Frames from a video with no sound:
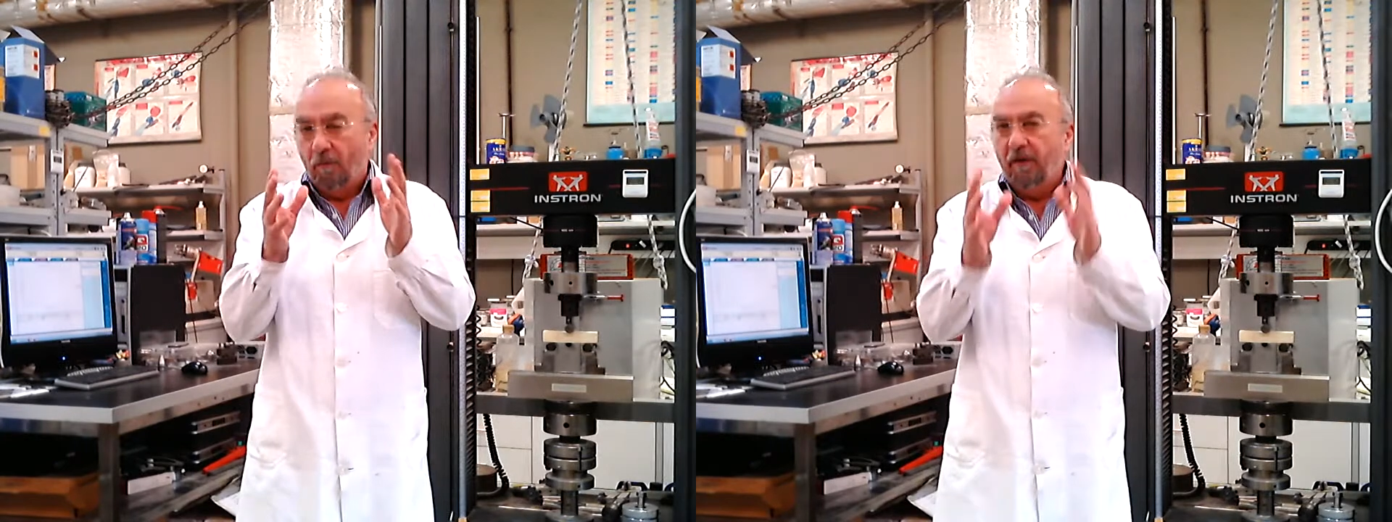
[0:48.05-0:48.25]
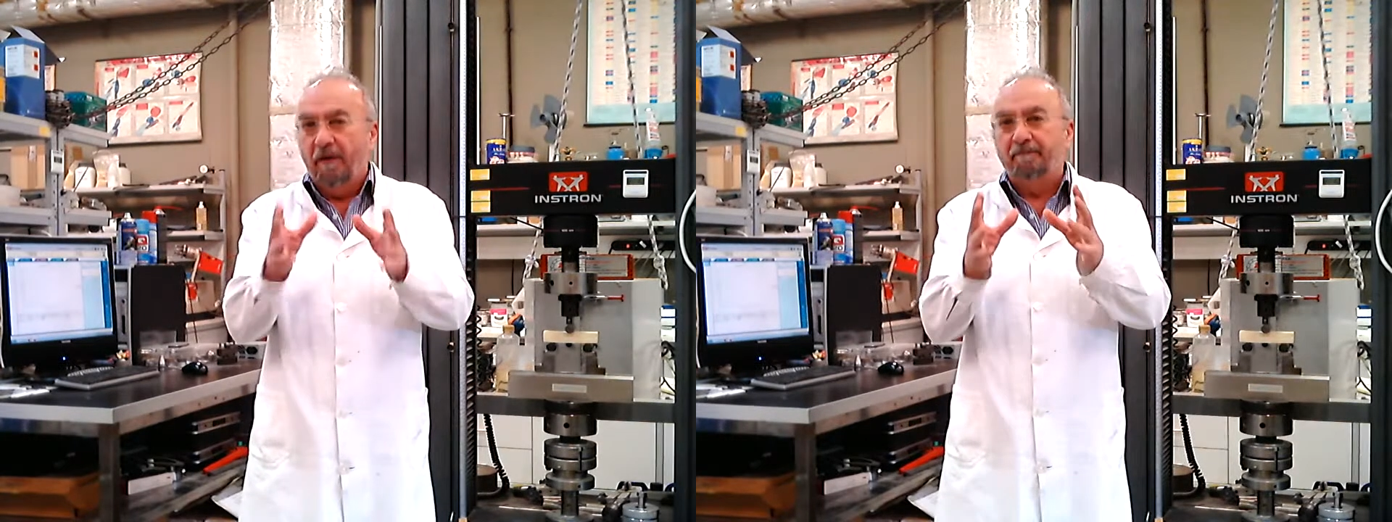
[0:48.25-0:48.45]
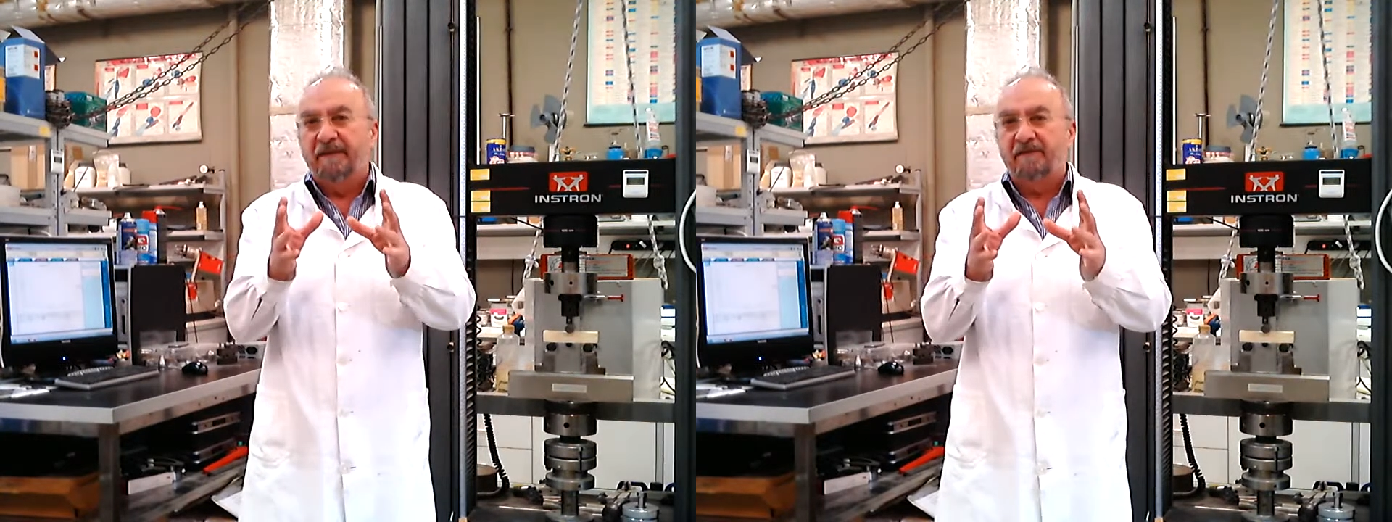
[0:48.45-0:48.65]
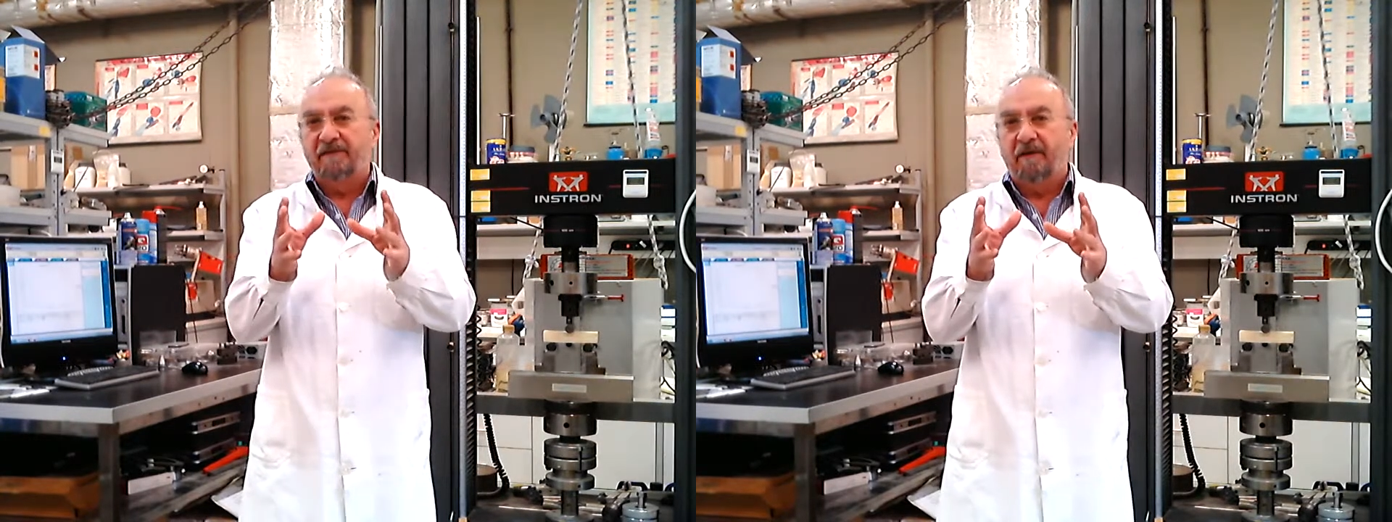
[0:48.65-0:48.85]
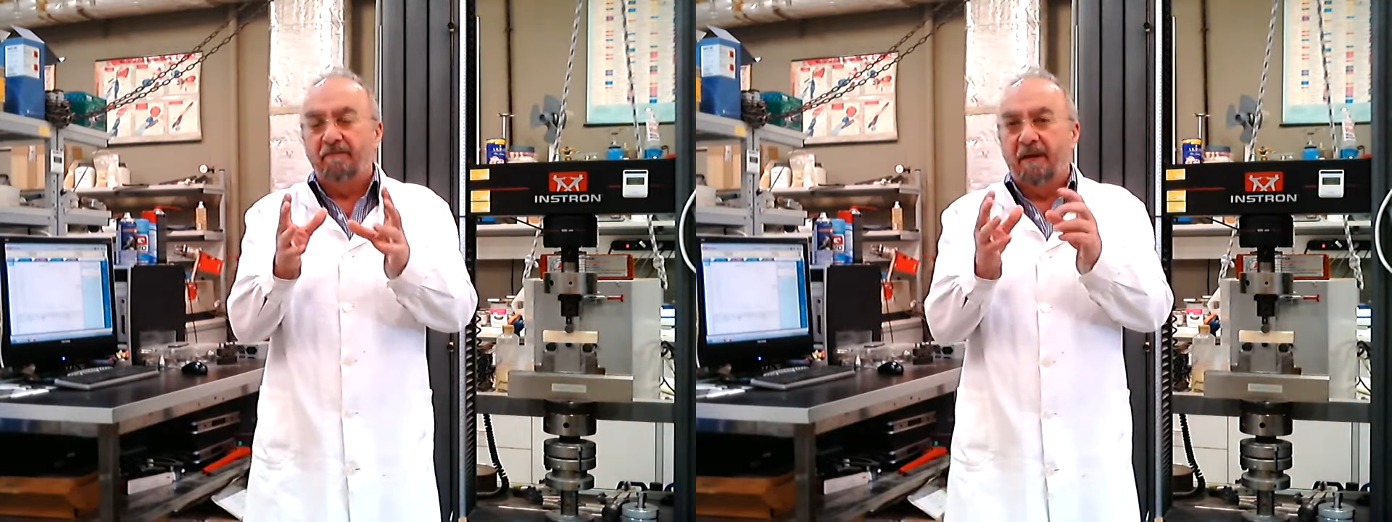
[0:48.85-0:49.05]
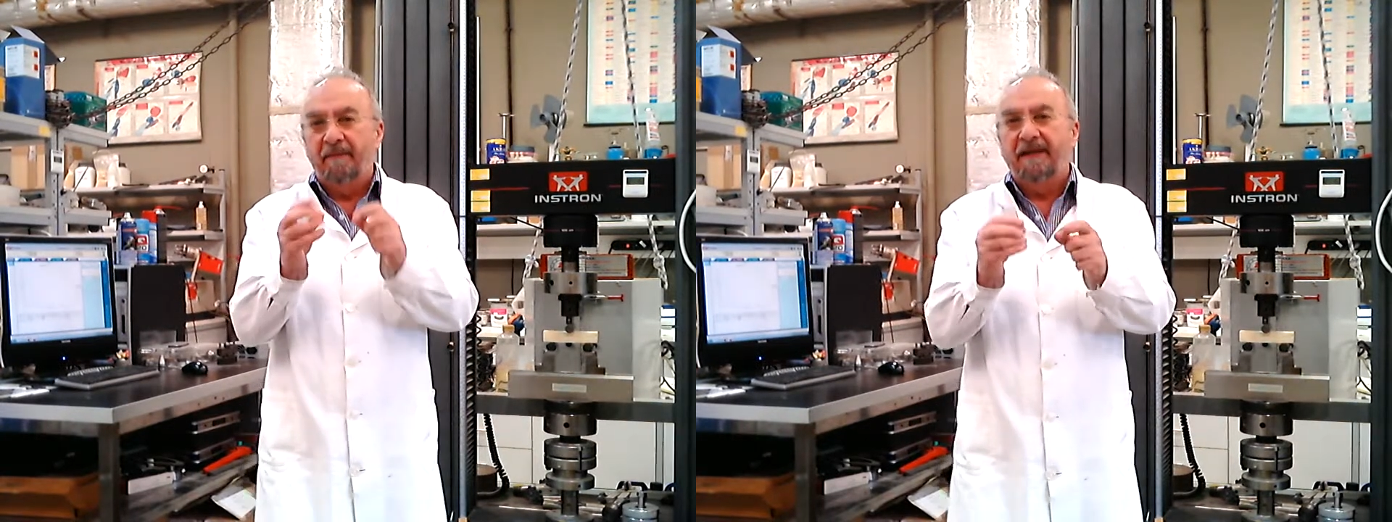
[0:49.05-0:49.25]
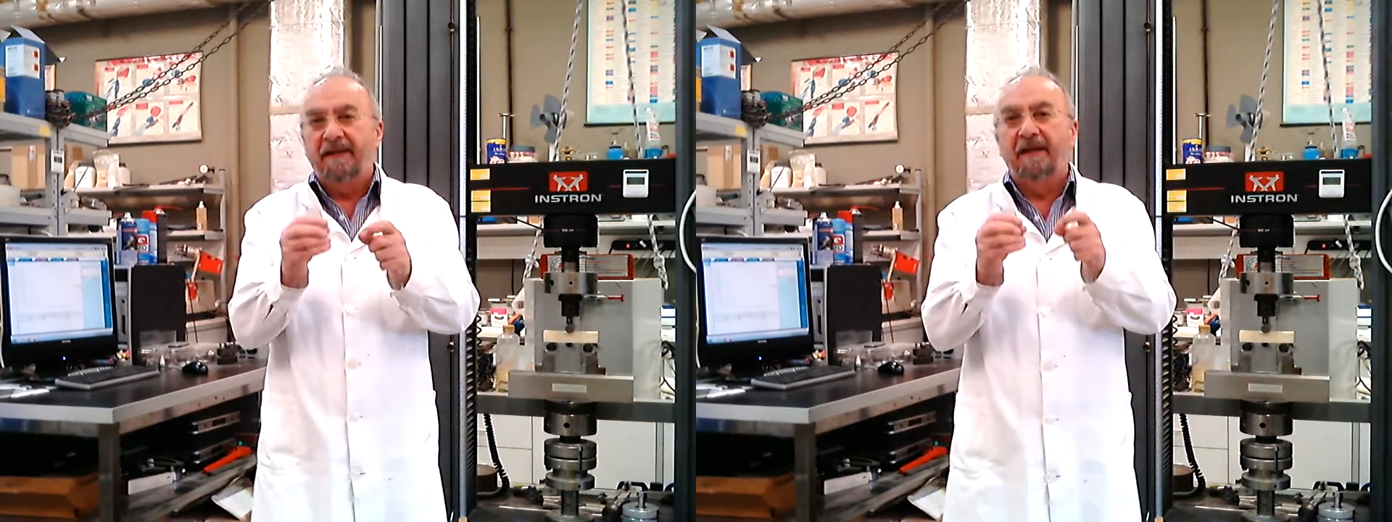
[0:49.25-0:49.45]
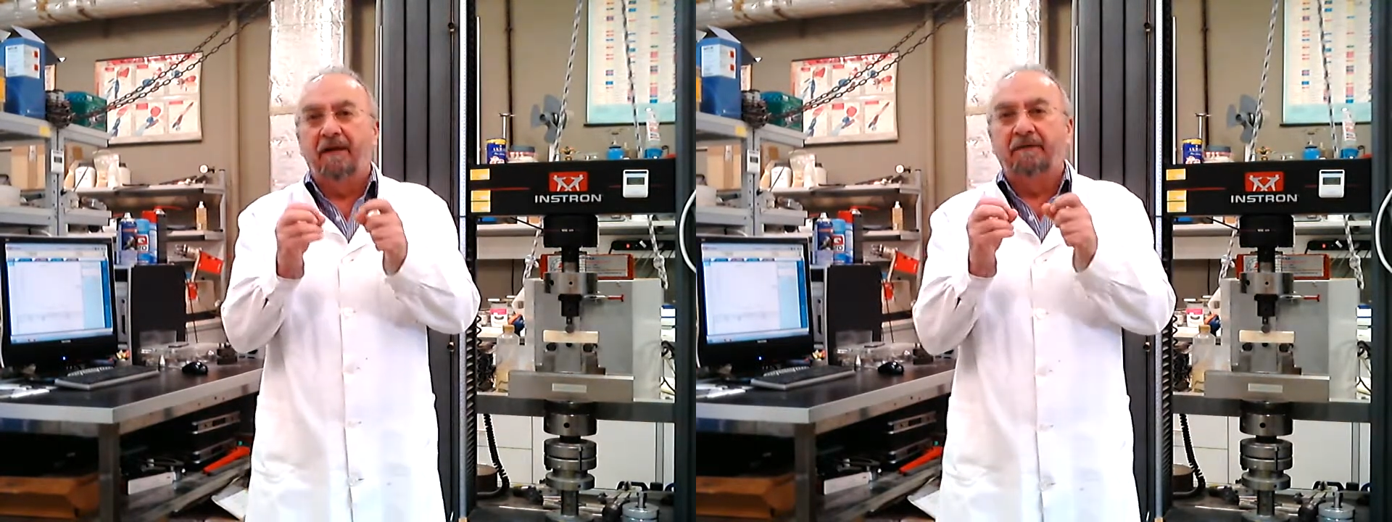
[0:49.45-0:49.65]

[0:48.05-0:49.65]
going to be mainly